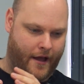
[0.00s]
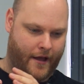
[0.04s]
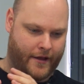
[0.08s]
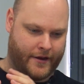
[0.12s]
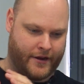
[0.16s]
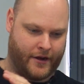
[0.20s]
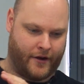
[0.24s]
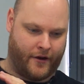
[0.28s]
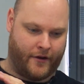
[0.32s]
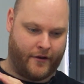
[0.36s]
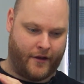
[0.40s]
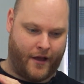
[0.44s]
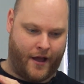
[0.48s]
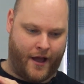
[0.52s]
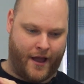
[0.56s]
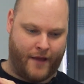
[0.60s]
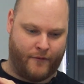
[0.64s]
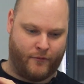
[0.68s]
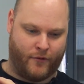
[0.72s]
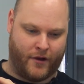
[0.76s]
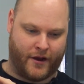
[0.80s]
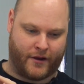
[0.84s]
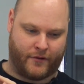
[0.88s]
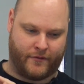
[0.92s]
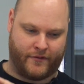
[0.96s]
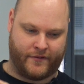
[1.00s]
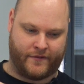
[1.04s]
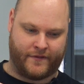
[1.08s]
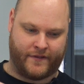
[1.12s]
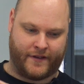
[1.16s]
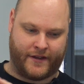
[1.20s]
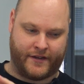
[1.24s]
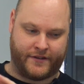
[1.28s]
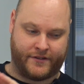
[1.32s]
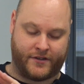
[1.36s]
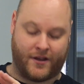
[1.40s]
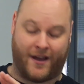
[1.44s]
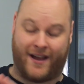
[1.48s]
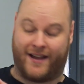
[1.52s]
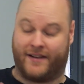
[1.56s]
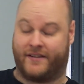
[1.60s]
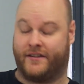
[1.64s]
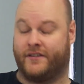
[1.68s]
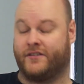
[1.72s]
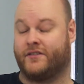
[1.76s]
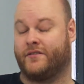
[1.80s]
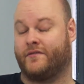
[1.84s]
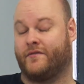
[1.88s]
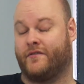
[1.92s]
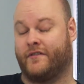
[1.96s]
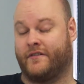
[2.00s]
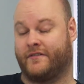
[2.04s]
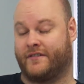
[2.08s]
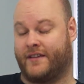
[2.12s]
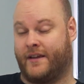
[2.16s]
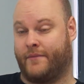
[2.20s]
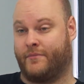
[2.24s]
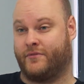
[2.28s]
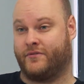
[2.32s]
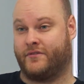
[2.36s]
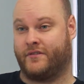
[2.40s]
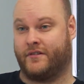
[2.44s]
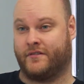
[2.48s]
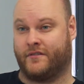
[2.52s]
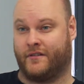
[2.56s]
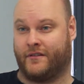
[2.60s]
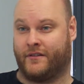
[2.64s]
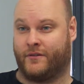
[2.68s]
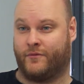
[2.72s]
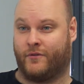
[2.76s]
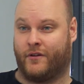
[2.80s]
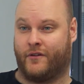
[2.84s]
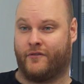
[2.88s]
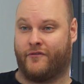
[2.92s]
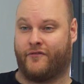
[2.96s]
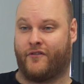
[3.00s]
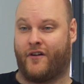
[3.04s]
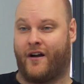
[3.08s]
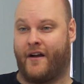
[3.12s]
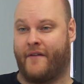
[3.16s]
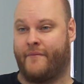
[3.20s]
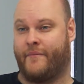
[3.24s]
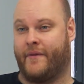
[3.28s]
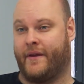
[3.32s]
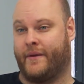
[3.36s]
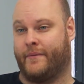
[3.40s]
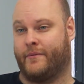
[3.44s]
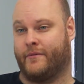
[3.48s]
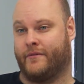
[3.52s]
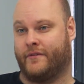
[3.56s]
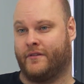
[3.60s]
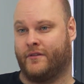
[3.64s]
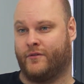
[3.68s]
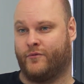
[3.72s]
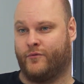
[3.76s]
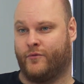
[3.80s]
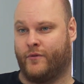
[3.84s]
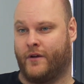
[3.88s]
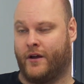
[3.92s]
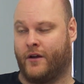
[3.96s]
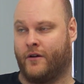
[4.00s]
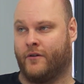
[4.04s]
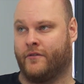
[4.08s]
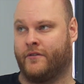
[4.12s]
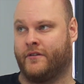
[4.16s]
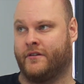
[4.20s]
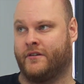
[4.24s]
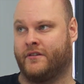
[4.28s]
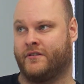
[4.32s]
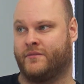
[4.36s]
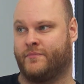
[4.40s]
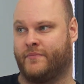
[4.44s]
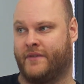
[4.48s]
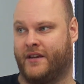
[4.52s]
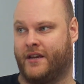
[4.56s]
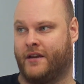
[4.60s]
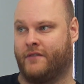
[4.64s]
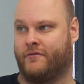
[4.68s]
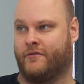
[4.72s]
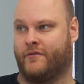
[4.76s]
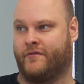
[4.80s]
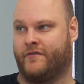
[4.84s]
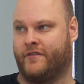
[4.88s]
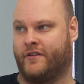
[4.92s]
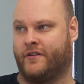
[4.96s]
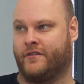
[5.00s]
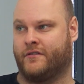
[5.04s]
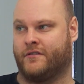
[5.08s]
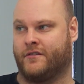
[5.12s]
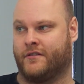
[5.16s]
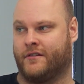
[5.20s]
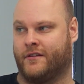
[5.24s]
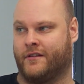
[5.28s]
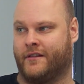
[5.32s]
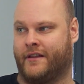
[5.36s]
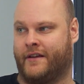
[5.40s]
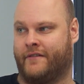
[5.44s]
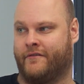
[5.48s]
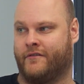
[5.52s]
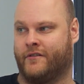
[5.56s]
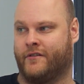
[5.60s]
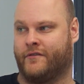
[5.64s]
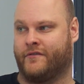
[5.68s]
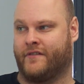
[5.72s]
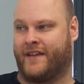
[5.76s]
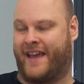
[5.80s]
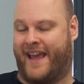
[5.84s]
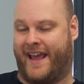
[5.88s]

you know, I work with a dietitian, for example. She's only one of five people in the world that is peer reviewed to the level of